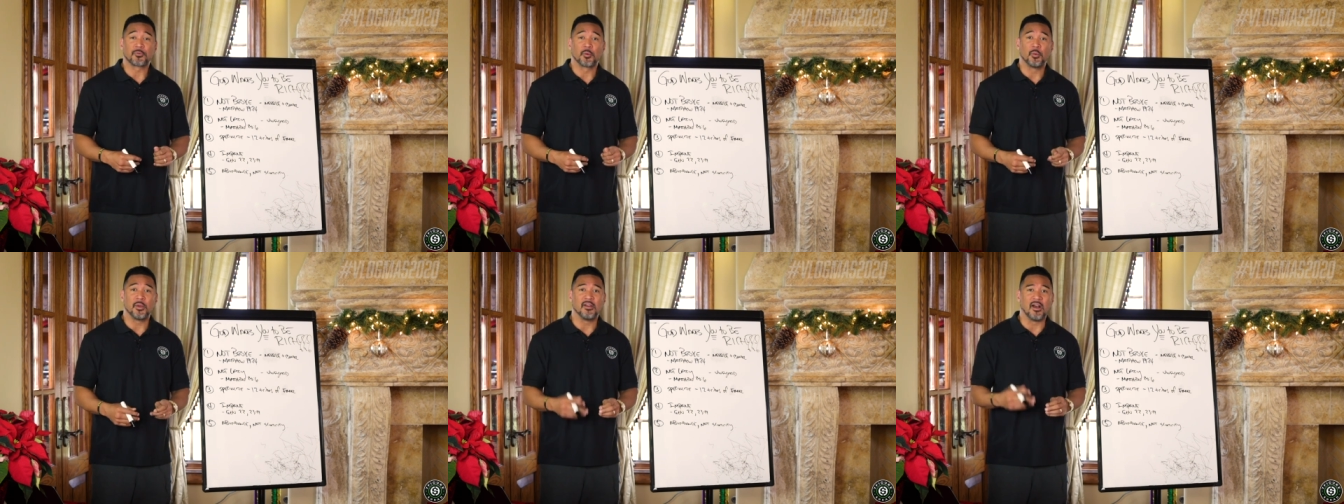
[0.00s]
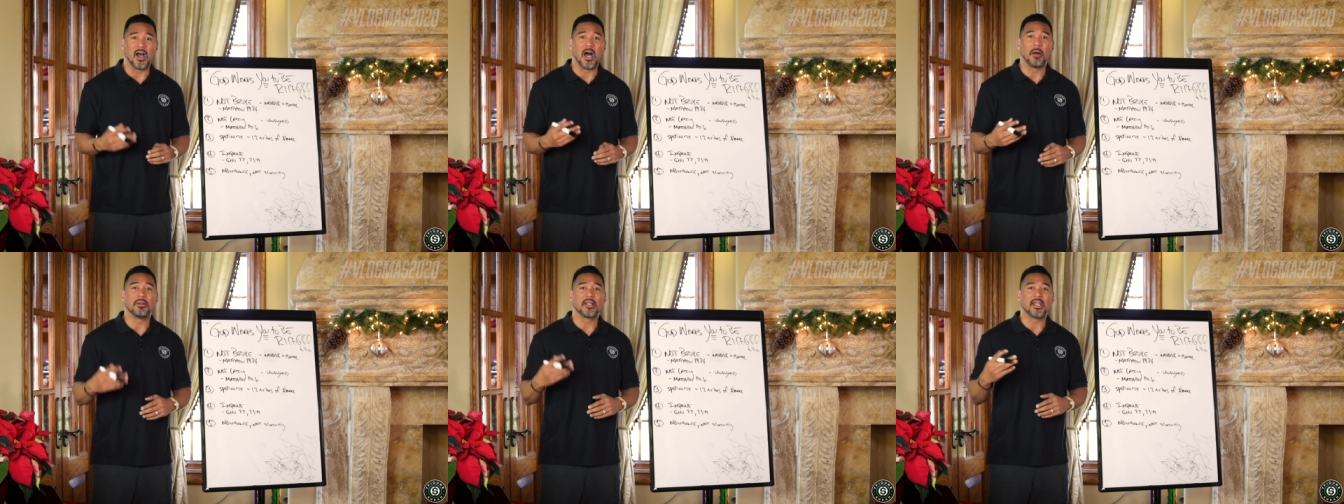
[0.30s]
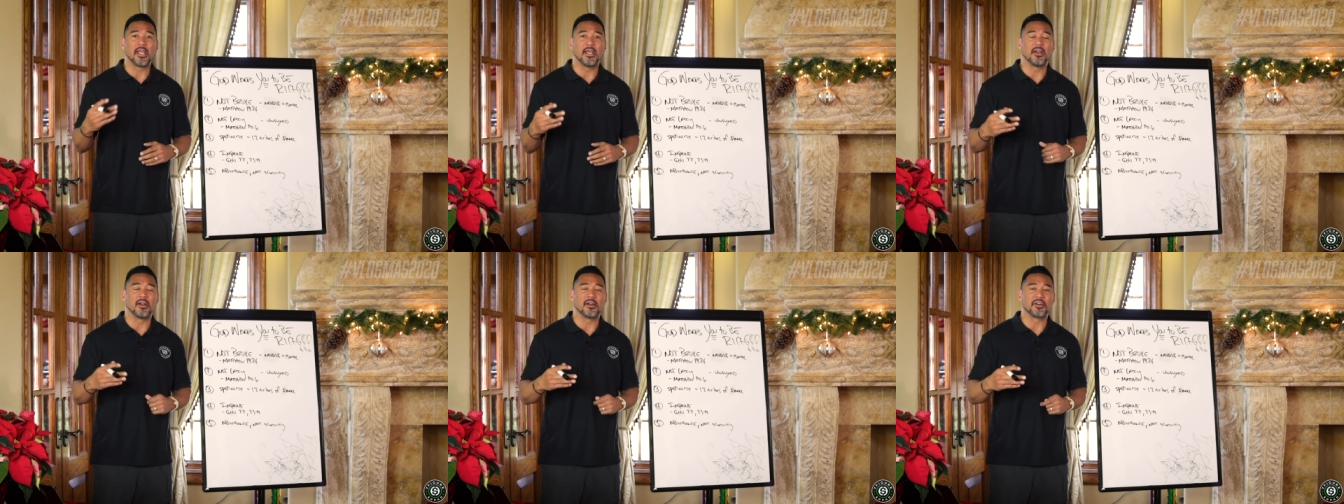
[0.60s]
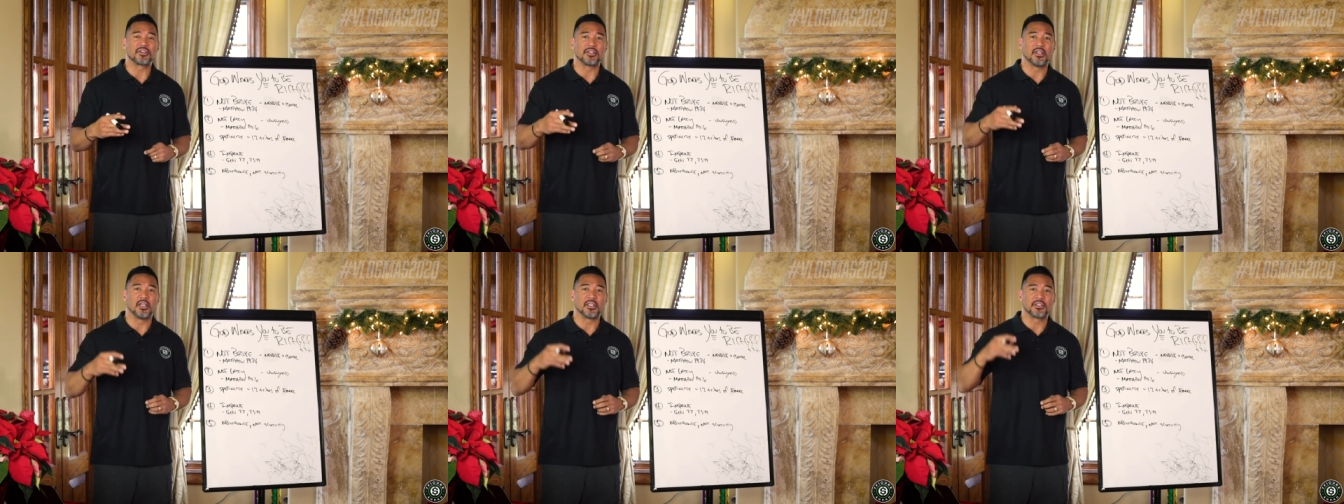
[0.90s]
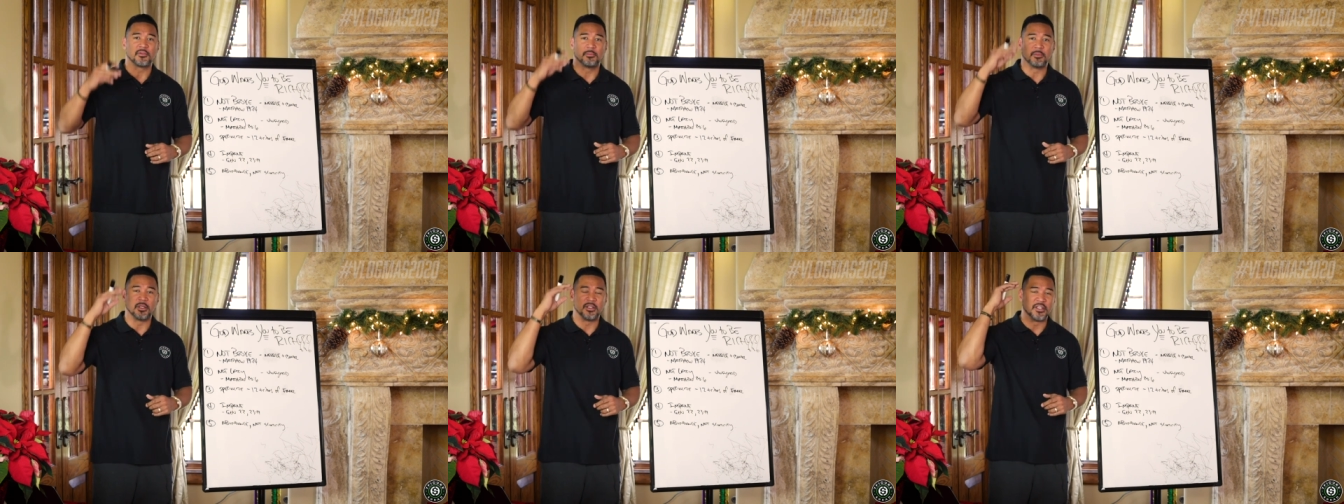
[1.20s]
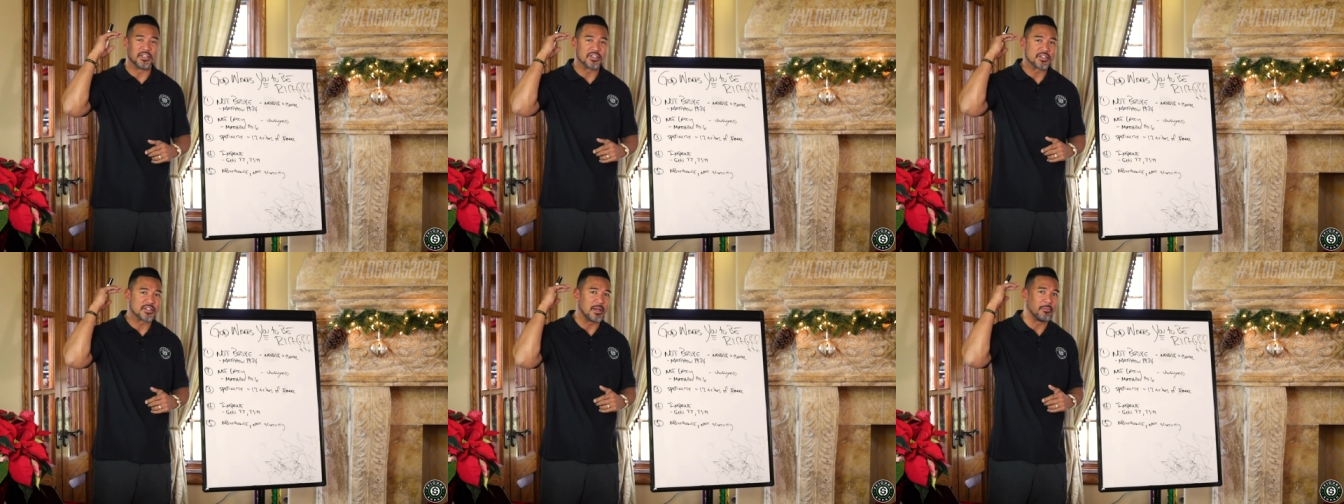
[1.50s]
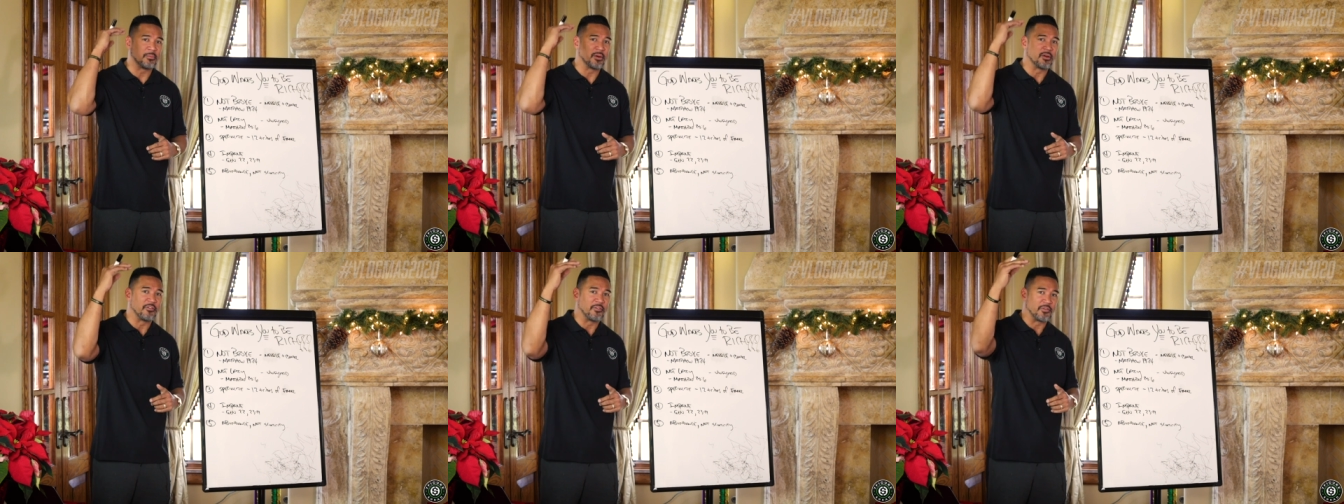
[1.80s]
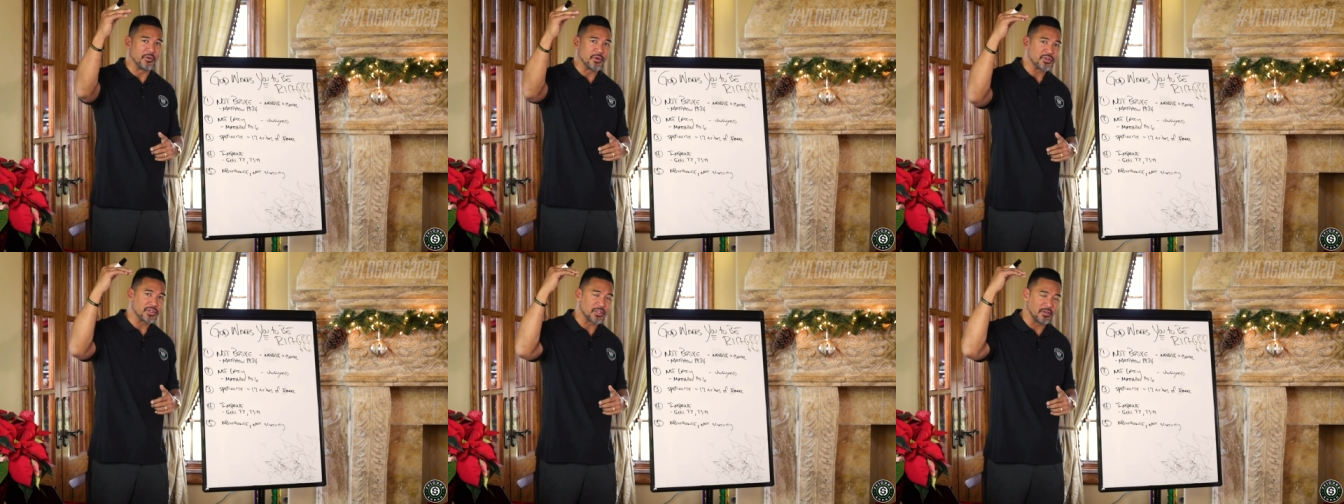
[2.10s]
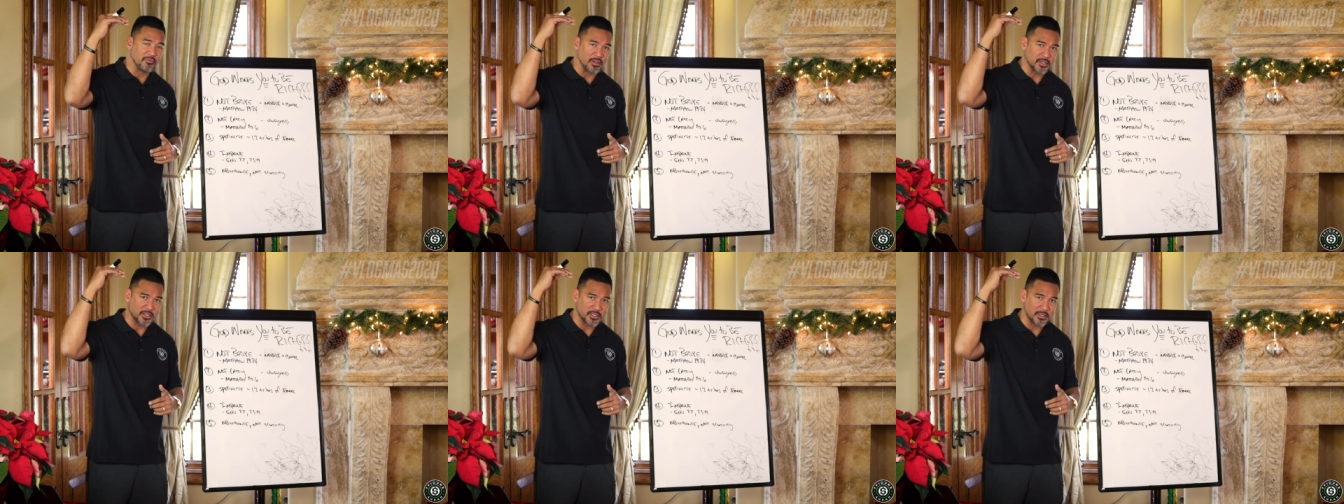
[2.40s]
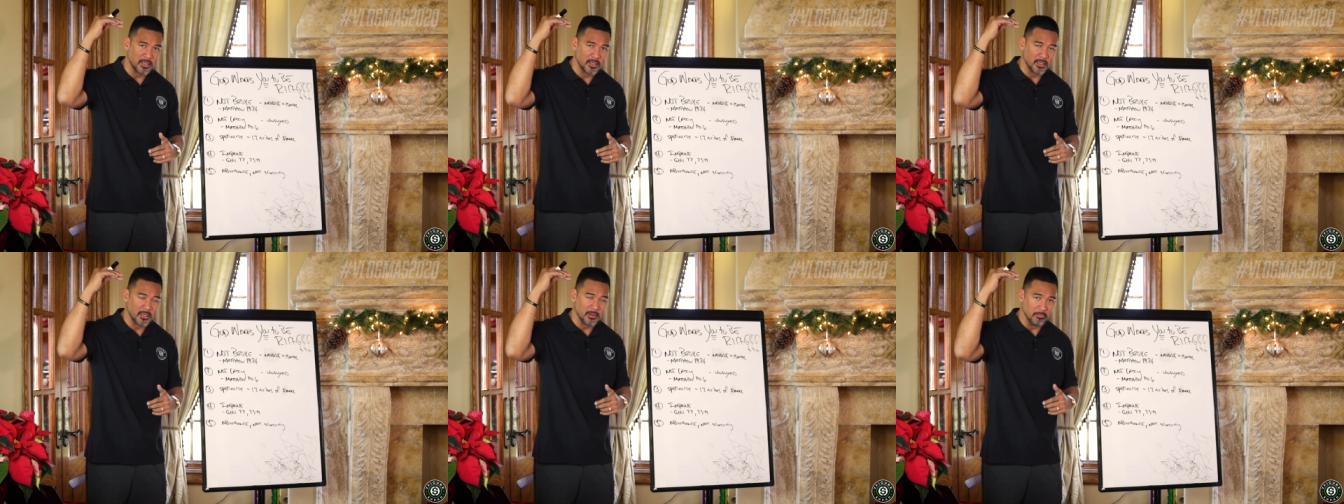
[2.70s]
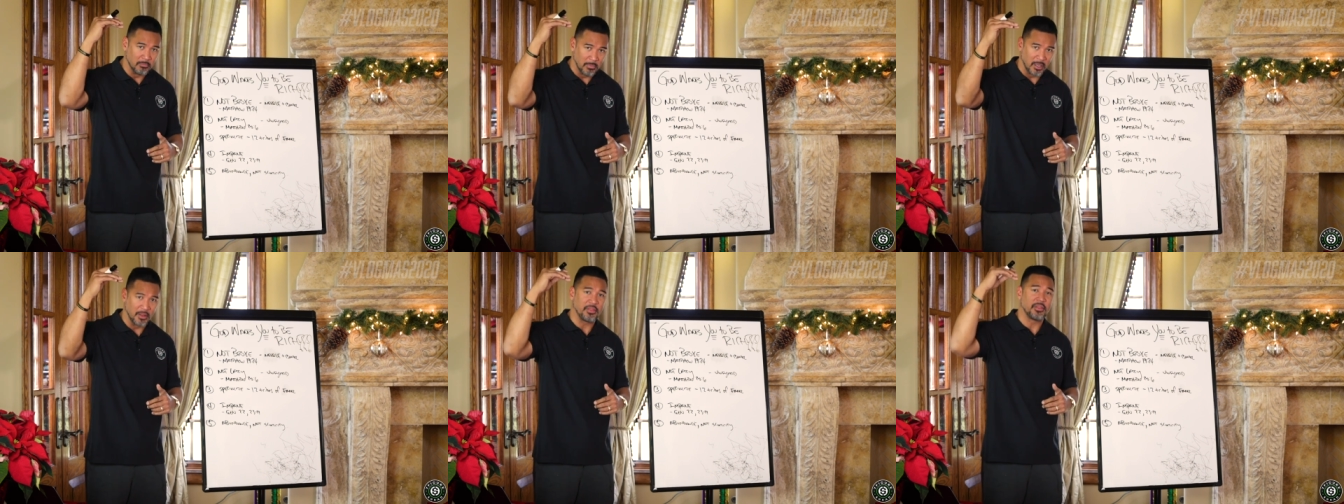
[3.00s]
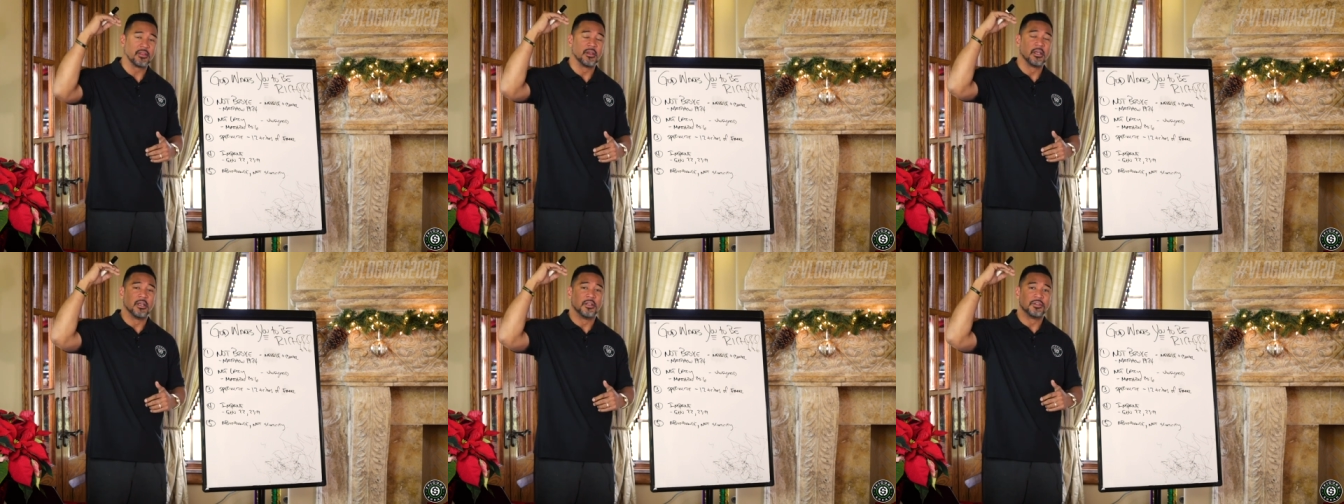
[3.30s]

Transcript: we obligated ourselves from the December 1st of this month